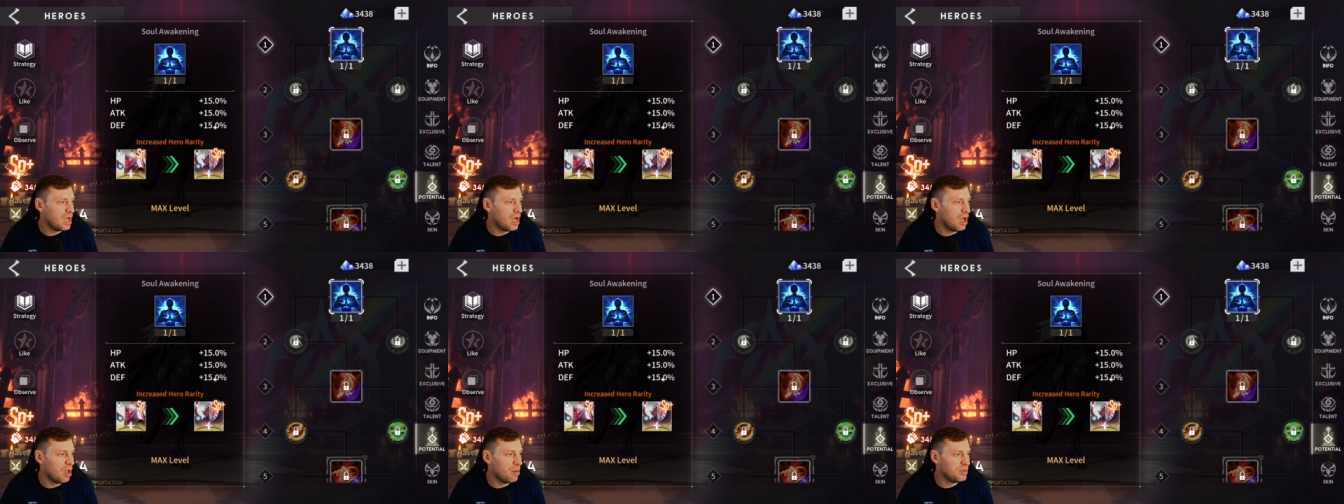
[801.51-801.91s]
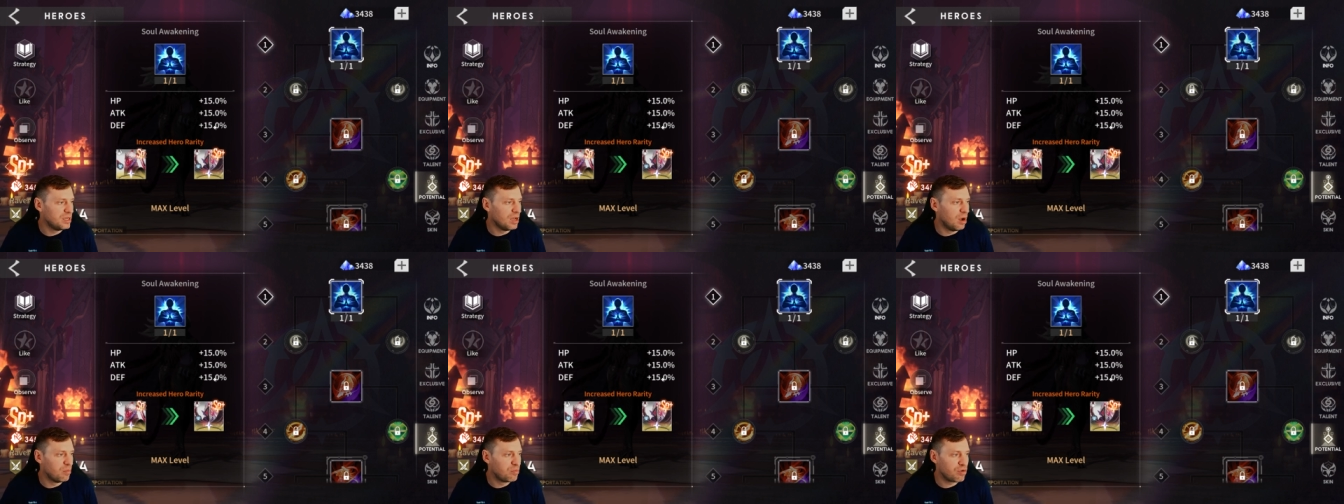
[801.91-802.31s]
um, you
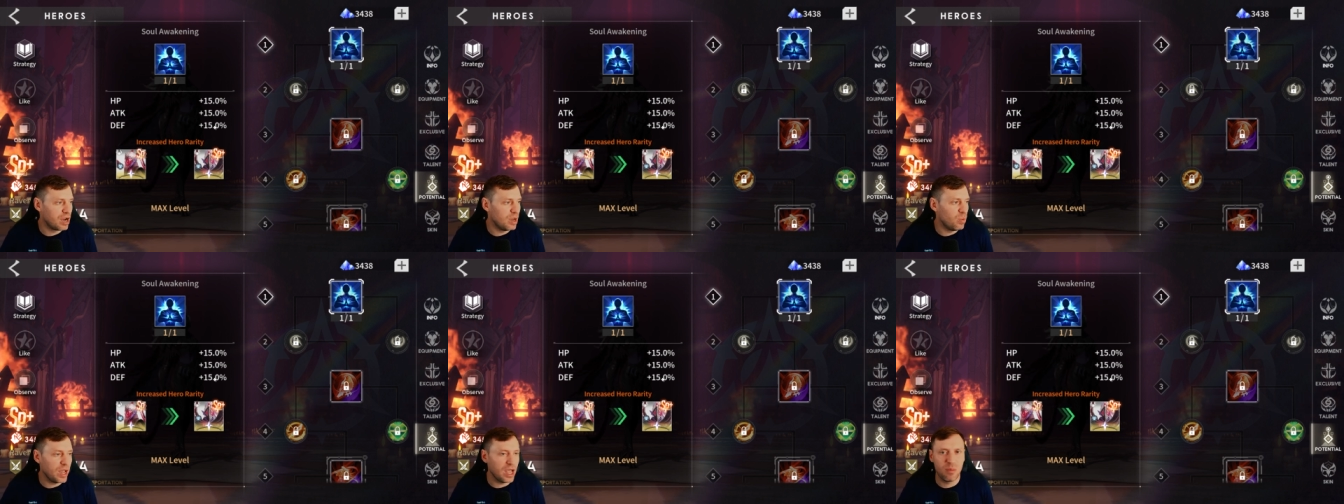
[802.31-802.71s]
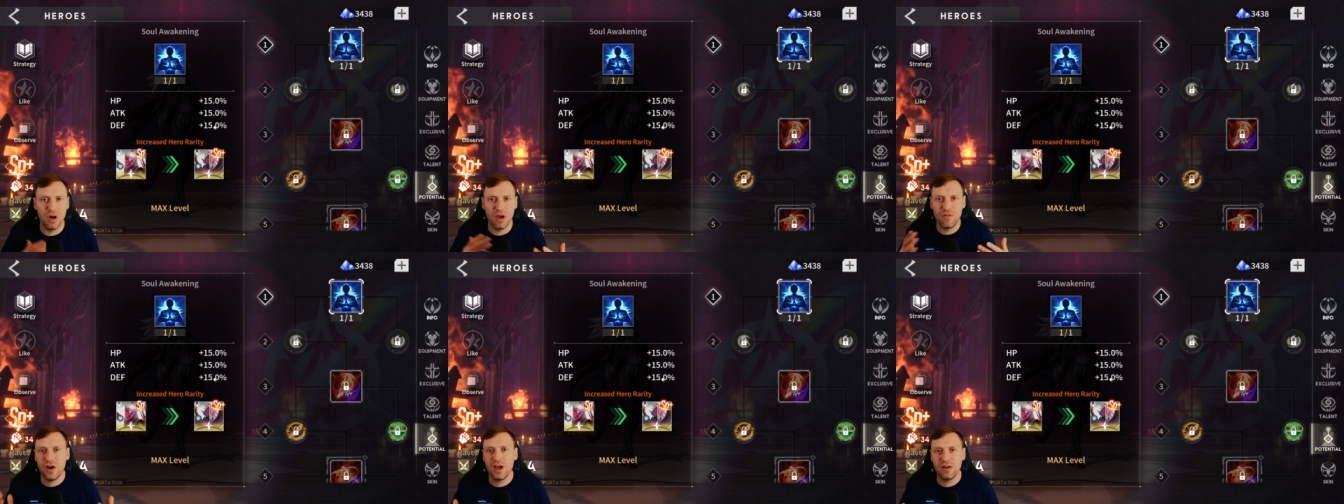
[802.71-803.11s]
know, I'm pretty weak,
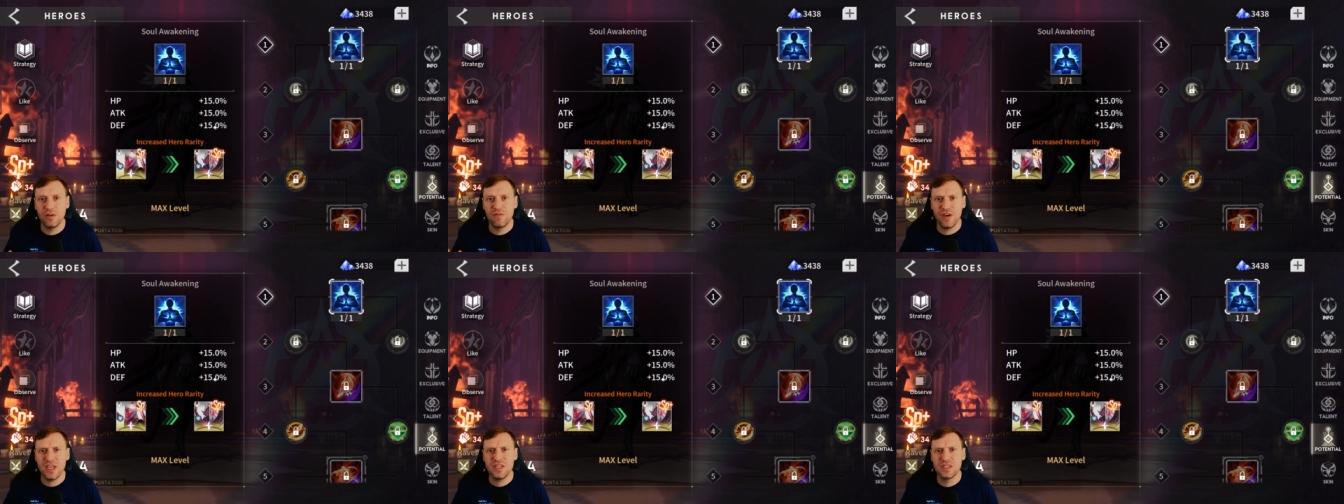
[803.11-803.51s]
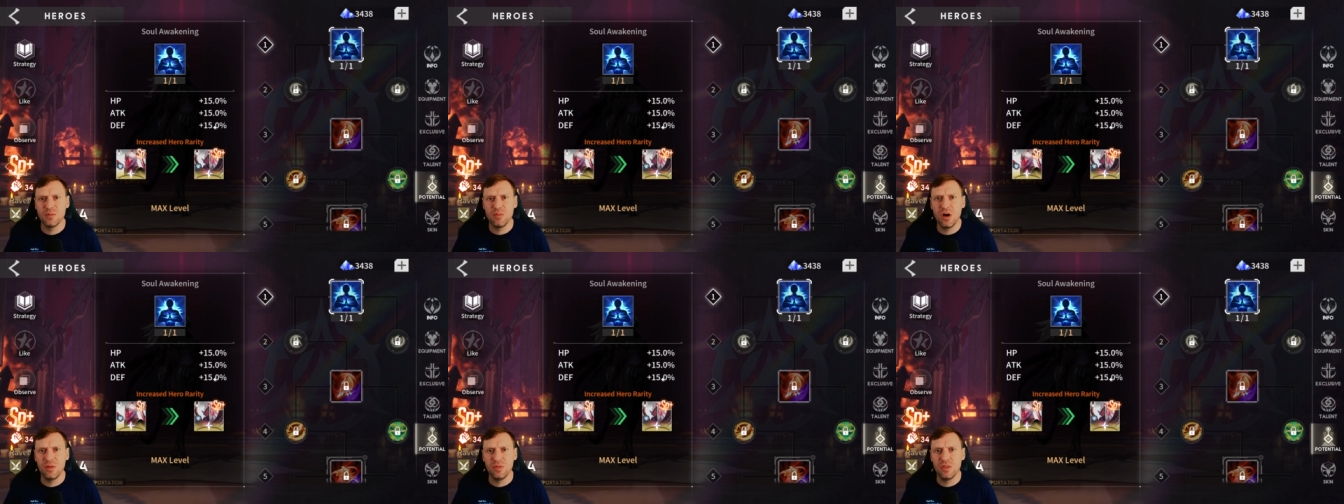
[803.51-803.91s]
but if I face
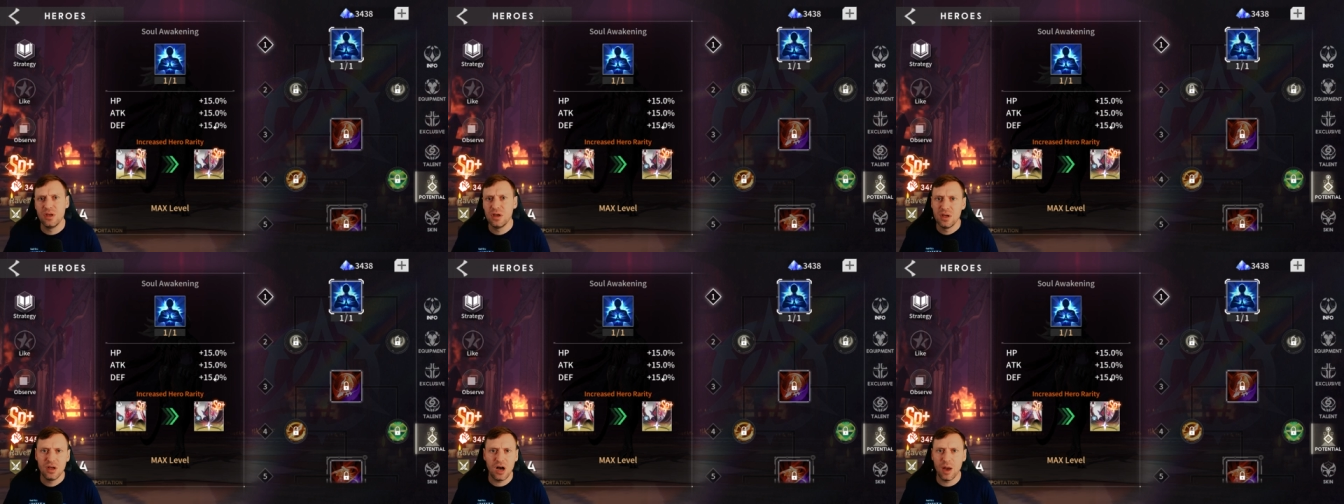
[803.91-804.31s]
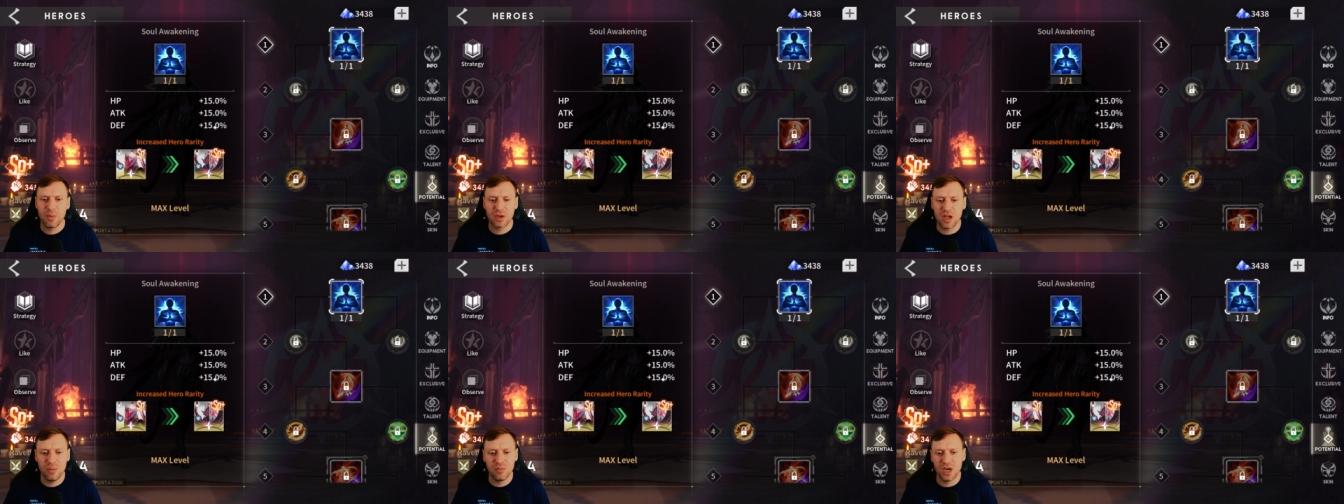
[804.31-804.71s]
them on, I
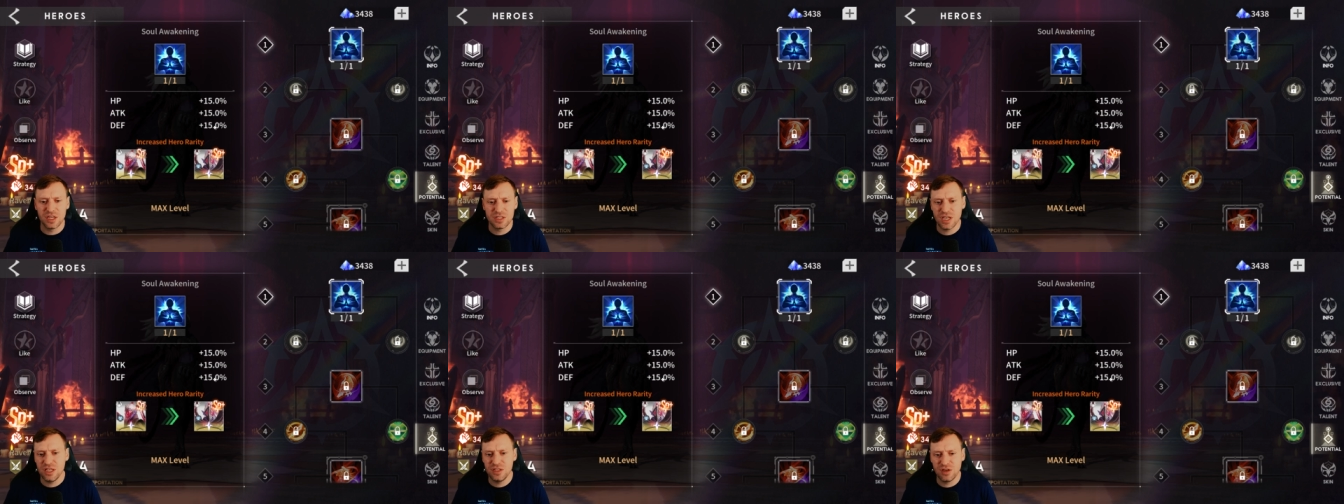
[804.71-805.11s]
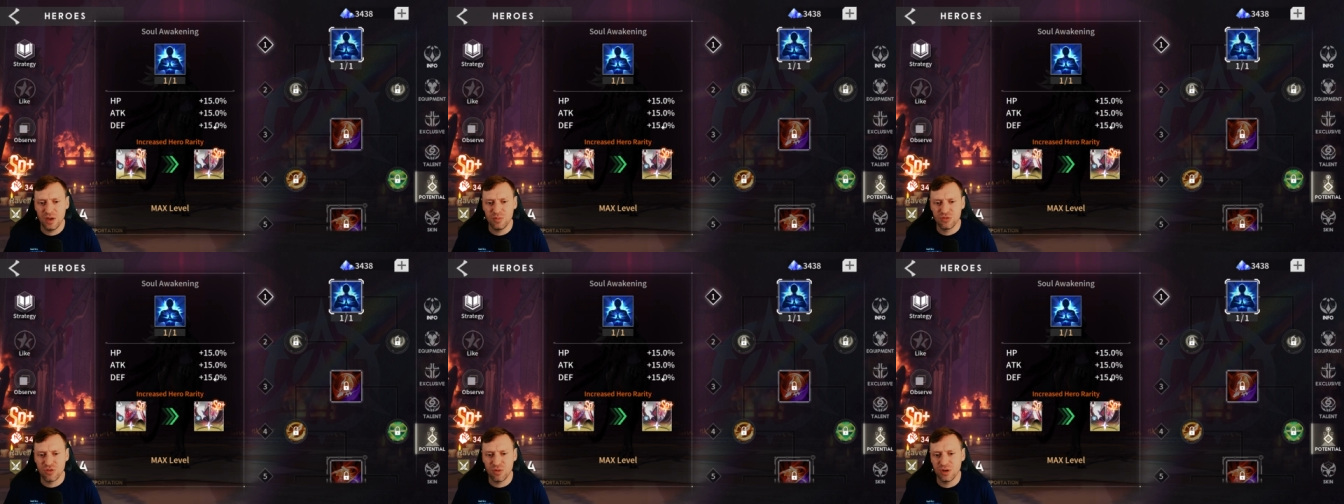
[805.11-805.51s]
become like ten
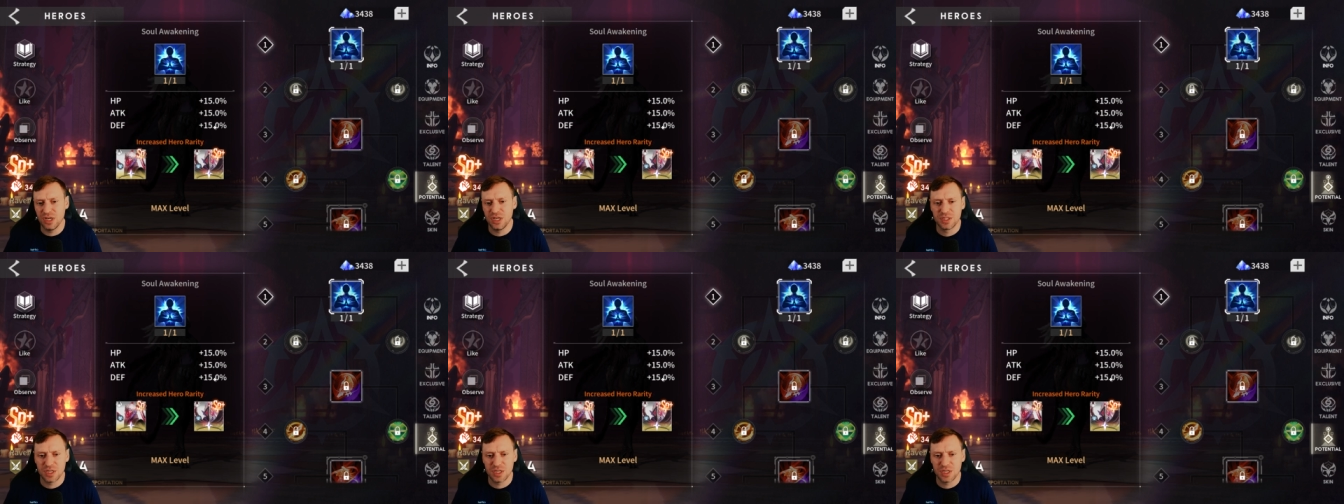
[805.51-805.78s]
times stronger.